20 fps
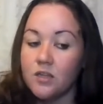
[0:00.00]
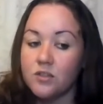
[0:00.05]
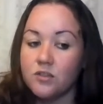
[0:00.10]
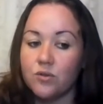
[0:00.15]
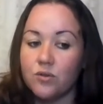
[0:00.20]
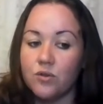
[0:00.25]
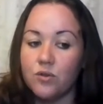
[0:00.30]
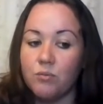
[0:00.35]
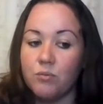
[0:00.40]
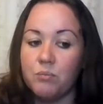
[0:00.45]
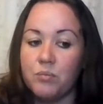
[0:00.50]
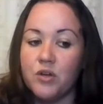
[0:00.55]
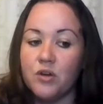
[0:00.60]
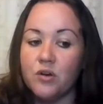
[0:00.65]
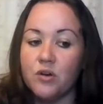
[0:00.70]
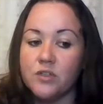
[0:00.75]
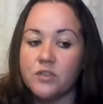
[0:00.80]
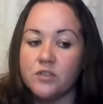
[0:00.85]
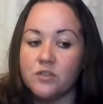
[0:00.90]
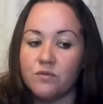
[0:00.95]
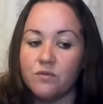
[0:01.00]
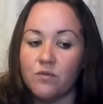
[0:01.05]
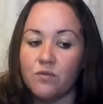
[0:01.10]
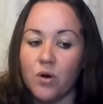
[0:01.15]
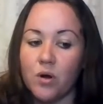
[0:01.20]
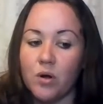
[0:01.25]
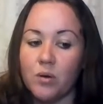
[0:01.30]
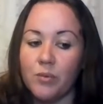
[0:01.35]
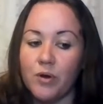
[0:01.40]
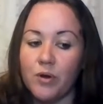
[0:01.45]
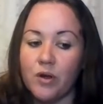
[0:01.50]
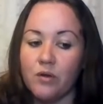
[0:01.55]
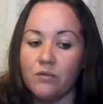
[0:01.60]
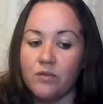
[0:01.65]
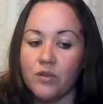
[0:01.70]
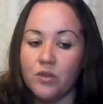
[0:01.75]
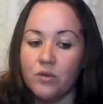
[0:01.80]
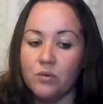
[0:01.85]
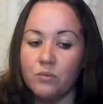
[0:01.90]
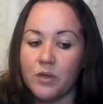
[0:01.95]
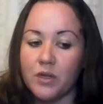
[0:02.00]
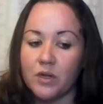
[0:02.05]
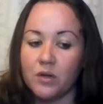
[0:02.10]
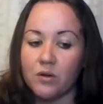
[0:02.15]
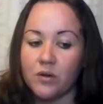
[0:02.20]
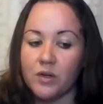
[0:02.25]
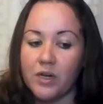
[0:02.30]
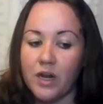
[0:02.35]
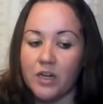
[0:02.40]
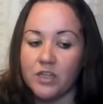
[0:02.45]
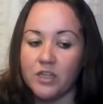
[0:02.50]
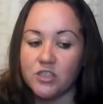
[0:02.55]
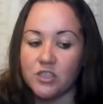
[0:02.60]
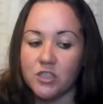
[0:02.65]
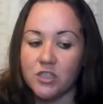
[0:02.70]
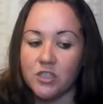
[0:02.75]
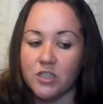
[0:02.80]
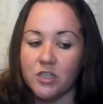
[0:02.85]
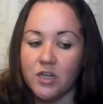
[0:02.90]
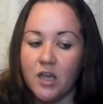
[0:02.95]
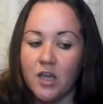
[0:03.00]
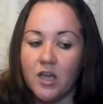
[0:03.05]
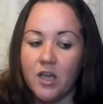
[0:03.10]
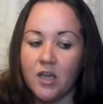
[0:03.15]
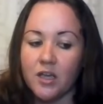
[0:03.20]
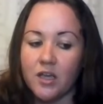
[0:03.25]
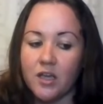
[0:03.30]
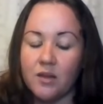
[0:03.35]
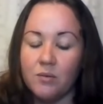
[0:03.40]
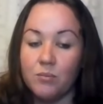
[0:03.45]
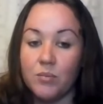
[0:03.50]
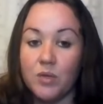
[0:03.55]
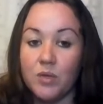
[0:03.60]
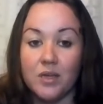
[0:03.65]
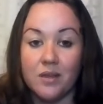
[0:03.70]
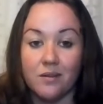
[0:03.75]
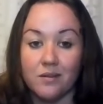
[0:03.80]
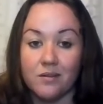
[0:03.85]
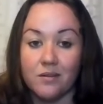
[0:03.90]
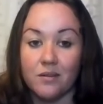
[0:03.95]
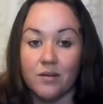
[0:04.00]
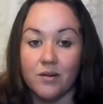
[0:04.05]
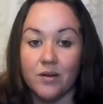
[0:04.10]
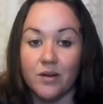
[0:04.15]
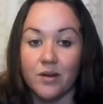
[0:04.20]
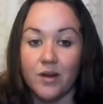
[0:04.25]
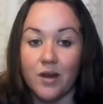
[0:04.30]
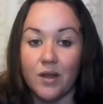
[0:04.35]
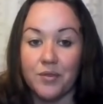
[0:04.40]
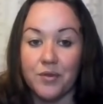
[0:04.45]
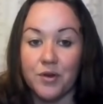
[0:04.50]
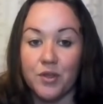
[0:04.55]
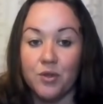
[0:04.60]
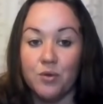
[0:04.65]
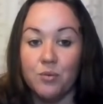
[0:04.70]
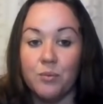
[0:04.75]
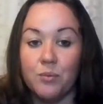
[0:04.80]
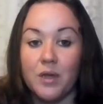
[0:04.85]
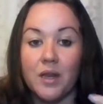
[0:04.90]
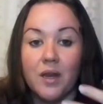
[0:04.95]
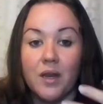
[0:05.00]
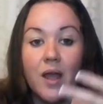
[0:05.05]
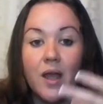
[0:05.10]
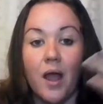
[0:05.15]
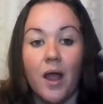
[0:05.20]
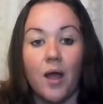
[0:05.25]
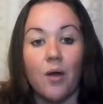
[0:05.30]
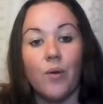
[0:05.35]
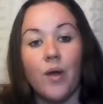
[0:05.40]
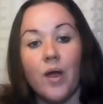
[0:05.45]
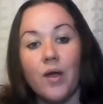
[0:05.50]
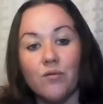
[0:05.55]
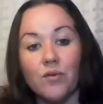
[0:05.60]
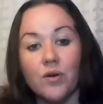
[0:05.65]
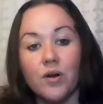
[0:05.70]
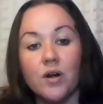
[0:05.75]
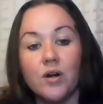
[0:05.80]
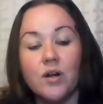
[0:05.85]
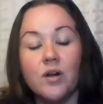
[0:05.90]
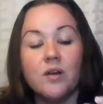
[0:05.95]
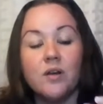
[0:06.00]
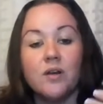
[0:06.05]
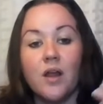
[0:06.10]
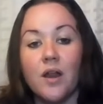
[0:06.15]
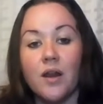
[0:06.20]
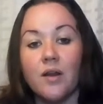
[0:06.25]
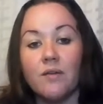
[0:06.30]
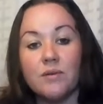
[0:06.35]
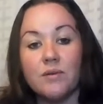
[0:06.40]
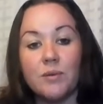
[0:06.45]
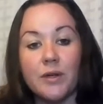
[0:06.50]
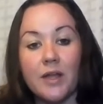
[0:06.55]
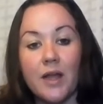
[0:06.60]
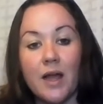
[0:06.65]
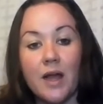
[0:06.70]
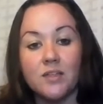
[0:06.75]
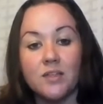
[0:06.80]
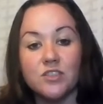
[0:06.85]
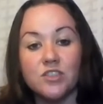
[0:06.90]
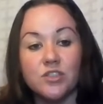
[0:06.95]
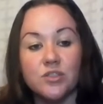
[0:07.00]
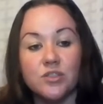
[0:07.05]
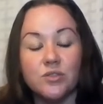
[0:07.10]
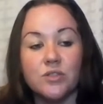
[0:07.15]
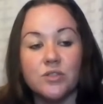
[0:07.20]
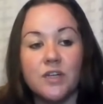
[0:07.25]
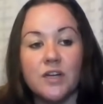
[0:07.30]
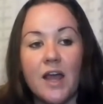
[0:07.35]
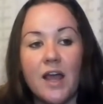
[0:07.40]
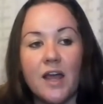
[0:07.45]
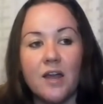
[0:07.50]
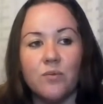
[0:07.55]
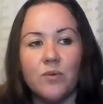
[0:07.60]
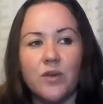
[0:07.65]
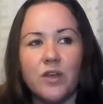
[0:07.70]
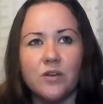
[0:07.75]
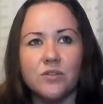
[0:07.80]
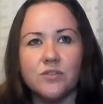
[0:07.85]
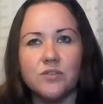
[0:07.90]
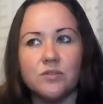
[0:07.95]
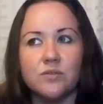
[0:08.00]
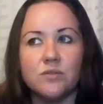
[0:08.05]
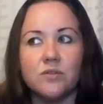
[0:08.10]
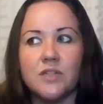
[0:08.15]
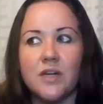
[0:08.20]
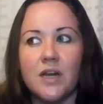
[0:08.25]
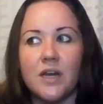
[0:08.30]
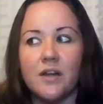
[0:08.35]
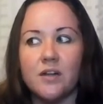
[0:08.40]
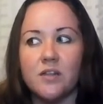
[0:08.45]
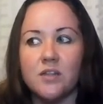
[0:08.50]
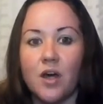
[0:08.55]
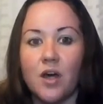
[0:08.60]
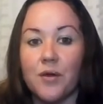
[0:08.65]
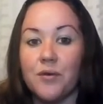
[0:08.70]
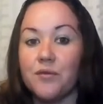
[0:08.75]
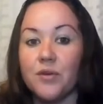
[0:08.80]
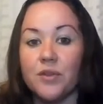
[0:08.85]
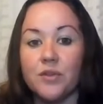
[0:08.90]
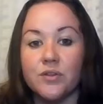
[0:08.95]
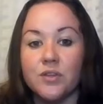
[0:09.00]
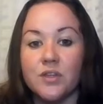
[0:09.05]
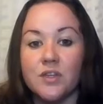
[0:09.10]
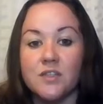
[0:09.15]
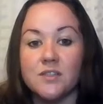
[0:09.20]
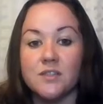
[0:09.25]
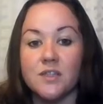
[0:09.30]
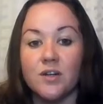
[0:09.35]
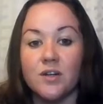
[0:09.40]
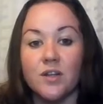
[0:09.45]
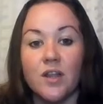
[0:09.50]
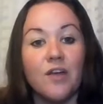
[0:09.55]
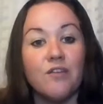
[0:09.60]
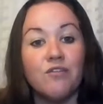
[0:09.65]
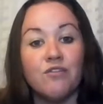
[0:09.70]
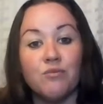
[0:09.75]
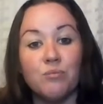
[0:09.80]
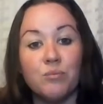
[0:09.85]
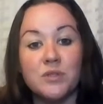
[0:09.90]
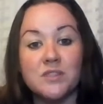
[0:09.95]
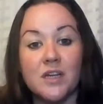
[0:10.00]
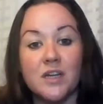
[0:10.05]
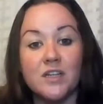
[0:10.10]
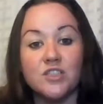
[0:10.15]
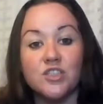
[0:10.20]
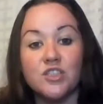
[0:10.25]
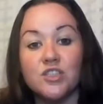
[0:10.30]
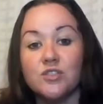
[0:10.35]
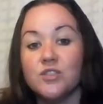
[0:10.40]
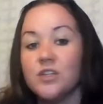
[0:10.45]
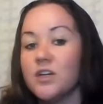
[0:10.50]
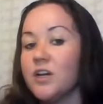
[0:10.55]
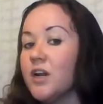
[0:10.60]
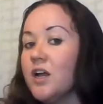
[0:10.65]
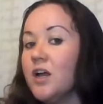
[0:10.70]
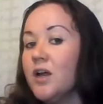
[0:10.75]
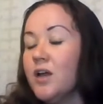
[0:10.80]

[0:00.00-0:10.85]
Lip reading: So the purest form of human creation can be considered another human. However, not everybody has children, and we also create a lot of other things in our life besides children.